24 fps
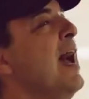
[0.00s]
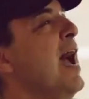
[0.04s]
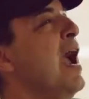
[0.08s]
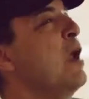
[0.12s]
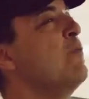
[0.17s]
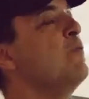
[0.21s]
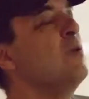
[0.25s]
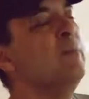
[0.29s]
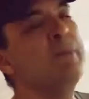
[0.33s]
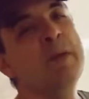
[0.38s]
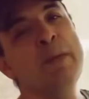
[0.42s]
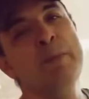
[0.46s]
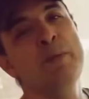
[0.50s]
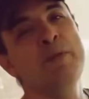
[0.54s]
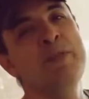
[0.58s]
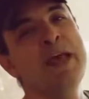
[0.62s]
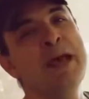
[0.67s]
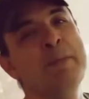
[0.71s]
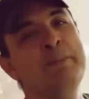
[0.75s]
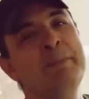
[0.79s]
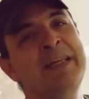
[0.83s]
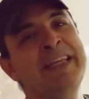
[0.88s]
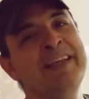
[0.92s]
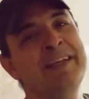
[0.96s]
I remember
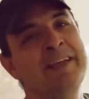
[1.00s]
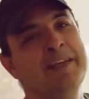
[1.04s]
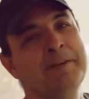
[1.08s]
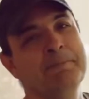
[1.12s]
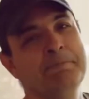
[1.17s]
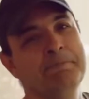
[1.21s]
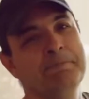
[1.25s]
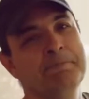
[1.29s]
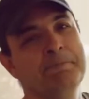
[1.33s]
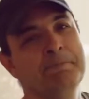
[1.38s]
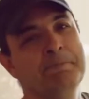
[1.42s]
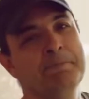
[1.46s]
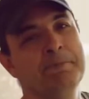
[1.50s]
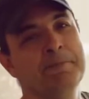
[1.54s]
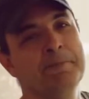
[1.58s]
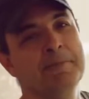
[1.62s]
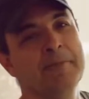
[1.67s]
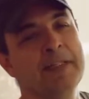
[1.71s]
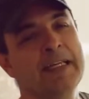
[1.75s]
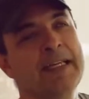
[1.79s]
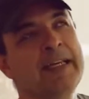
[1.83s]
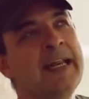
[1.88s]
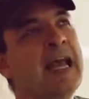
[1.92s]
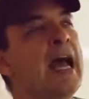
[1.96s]
that meeting.
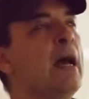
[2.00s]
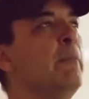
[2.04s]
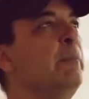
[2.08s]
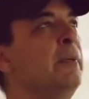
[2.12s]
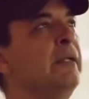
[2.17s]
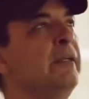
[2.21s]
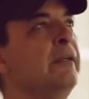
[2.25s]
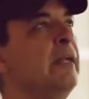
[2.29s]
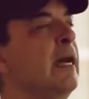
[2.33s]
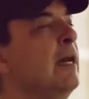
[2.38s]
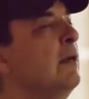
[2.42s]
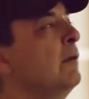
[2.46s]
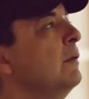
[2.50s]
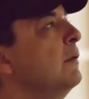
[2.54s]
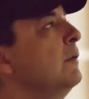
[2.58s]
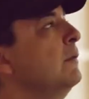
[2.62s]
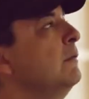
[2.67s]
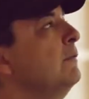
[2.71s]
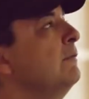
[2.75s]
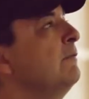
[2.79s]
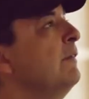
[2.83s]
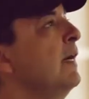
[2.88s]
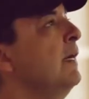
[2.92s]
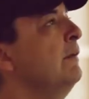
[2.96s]
It happened, I don't
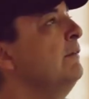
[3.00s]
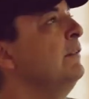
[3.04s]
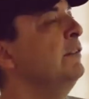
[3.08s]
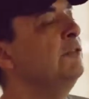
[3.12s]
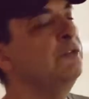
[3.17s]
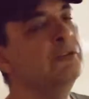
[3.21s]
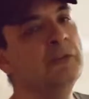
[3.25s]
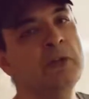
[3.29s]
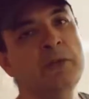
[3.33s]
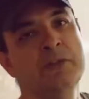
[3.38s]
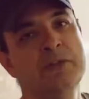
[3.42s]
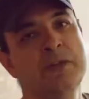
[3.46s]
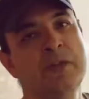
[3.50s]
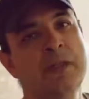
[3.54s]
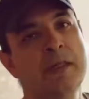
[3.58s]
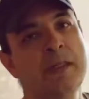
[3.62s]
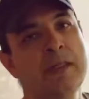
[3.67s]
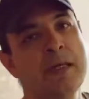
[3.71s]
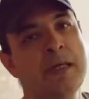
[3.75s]
know, 5 years ago or something